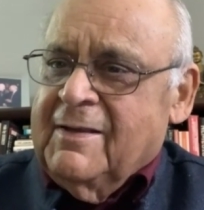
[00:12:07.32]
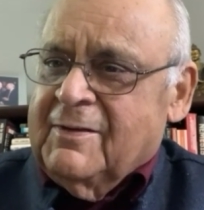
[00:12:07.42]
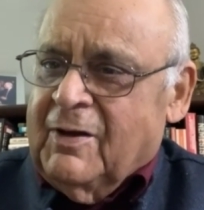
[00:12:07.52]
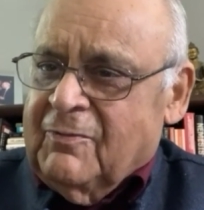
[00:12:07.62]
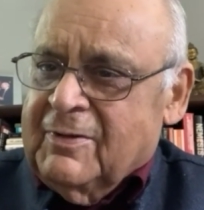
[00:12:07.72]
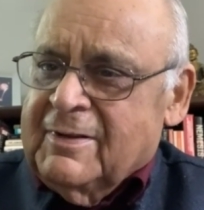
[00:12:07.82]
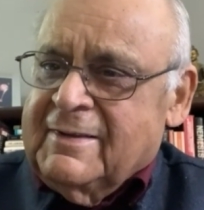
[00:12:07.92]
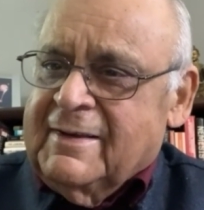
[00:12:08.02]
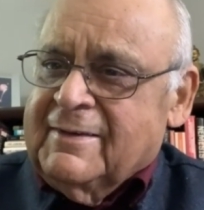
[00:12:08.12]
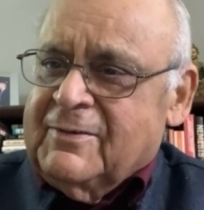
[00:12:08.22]
After the
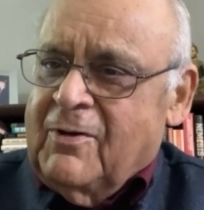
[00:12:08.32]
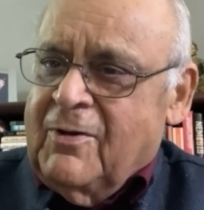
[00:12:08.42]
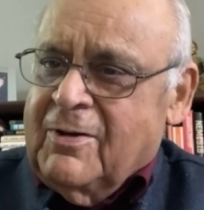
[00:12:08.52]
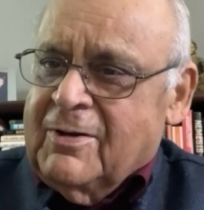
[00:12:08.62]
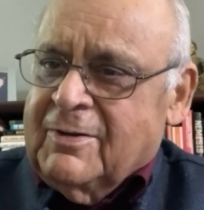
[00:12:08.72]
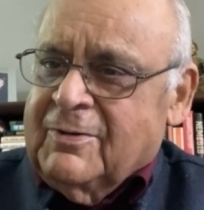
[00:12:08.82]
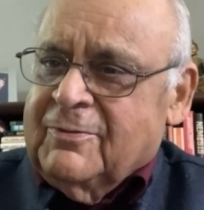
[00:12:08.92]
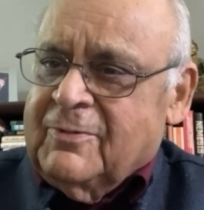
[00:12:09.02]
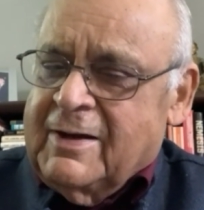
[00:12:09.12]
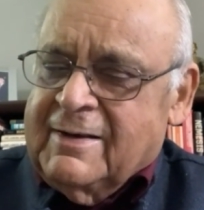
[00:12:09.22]
thing is gone, you
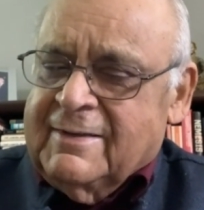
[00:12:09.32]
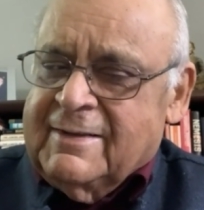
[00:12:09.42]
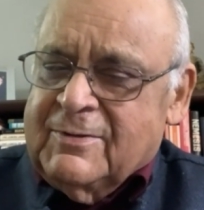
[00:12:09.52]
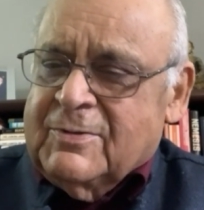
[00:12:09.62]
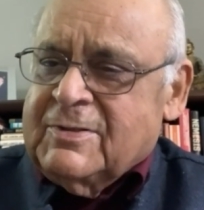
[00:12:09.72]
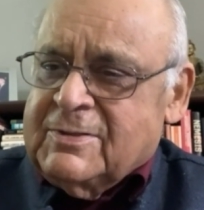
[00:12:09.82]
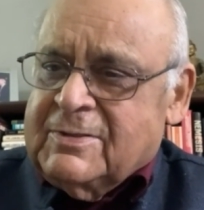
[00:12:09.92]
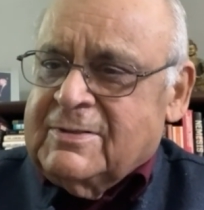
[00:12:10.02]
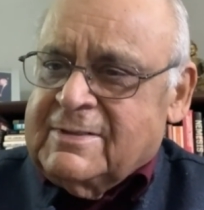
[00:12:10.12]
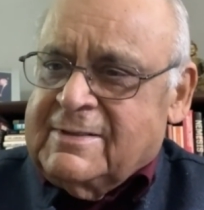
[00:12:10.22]
won, and then you
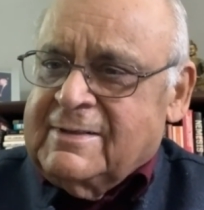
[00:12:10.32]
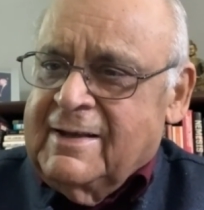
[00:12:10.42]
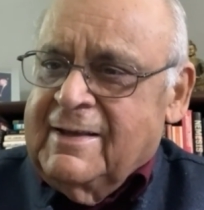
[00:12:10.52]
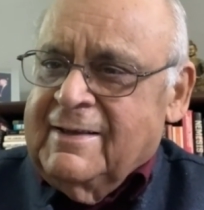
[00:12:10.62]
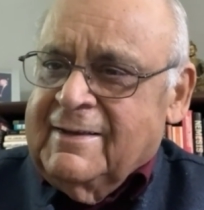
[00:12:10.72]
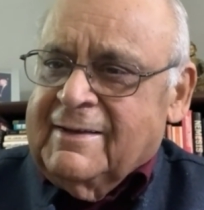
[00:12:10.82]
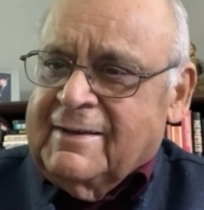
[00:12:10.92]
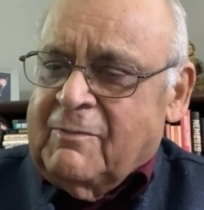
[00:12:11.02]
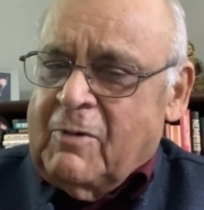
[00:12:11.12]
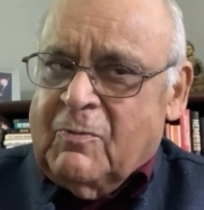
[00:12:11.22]

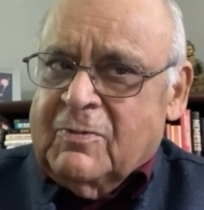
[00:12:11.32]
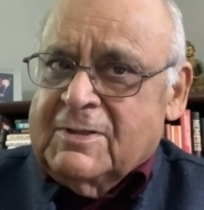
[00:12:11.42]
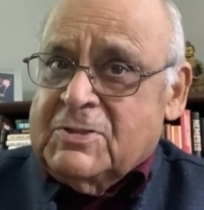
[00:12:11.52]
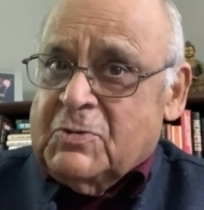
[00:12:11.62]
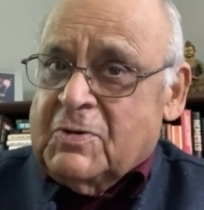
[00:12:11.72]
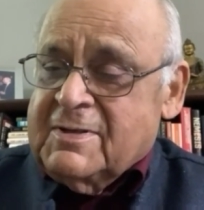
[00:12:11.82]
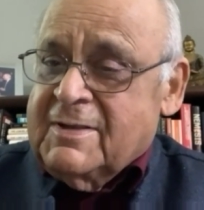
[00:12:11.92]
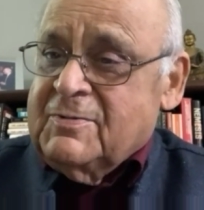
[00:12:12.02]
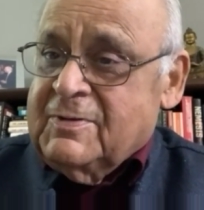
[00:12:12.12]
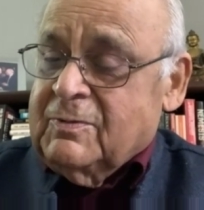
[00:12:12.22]
come out with these stories and you
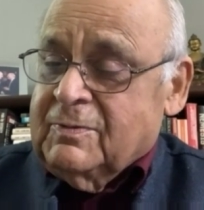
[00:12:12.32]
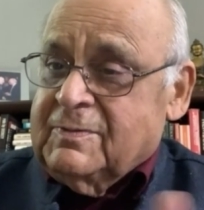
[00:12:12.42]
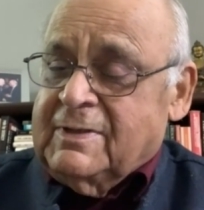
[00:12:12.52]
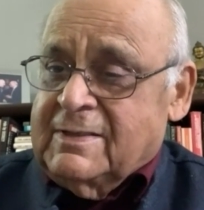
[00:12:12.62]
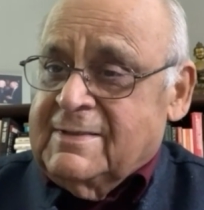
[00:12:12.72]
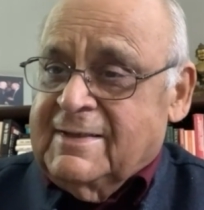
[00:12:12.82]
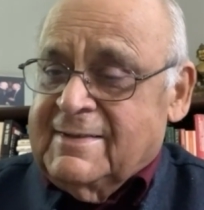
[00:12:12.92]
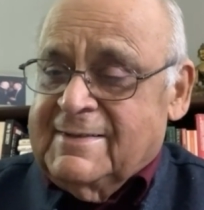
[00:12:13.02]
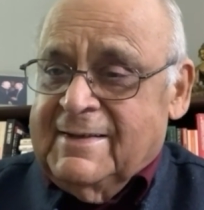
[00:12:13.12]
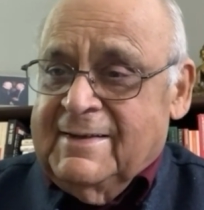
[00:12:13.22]
say, oh, such
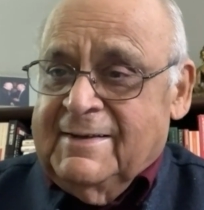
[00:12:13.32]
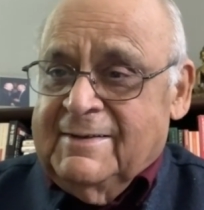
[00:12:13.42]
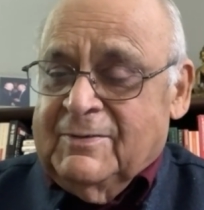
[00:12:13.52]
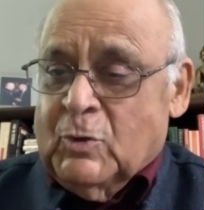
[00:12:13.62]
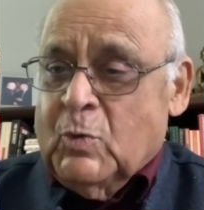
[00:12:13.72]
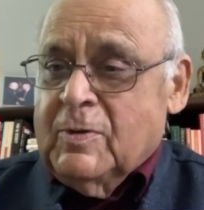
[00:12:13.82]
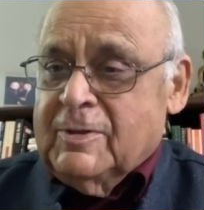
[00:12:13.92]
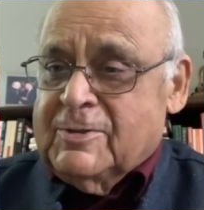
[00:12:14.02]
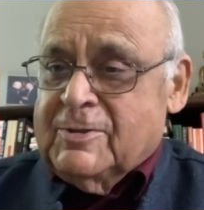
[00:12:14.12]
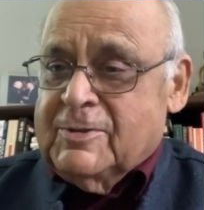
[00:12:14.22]
noble
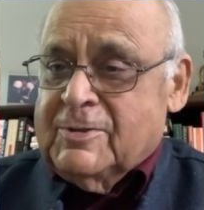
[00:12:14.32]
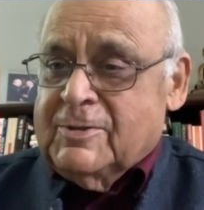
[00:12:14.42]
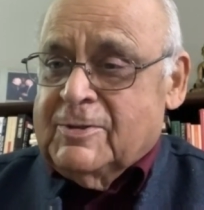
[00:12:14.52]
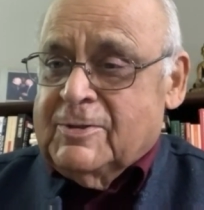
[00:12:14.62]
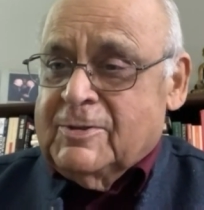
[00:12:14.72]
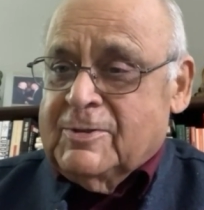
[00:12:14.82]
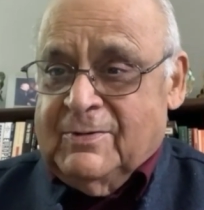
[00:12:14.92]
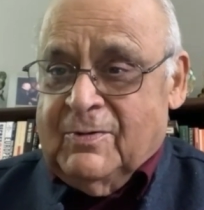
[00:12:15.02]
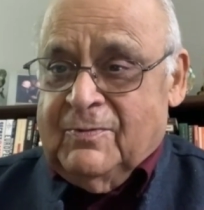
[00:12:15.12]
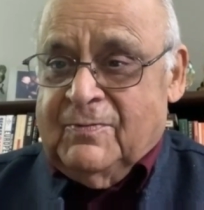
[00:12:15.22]
souls, they
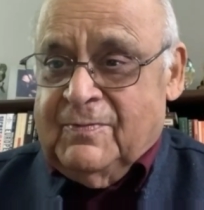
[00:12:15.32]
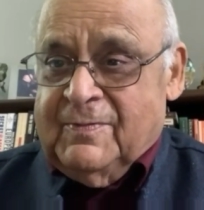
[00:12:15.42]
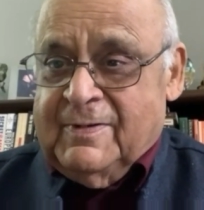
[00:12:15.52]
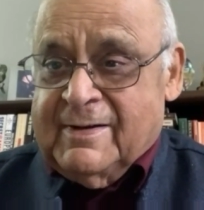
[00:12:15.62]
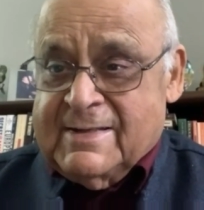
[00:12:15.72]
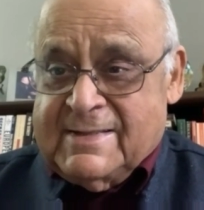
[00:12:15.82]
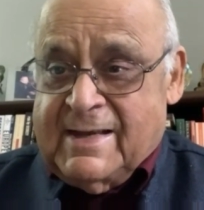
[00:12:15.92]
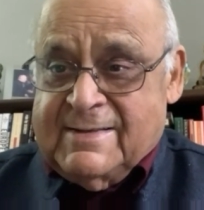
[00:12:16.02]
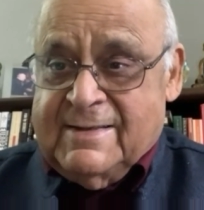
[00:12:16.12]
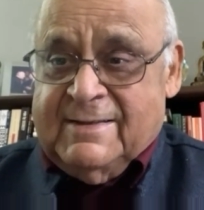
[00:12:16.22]
sort of
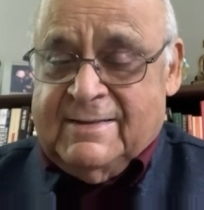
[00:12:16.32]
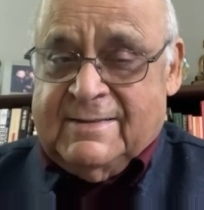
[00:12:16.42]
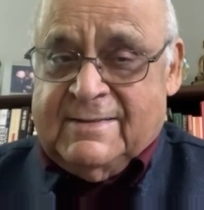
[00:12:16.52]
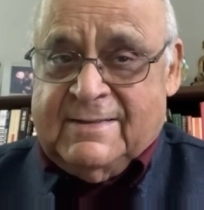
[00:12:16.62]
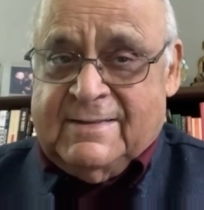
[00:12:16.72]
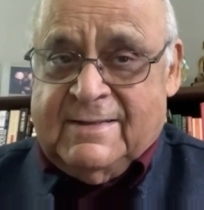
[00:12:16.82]
criticizing this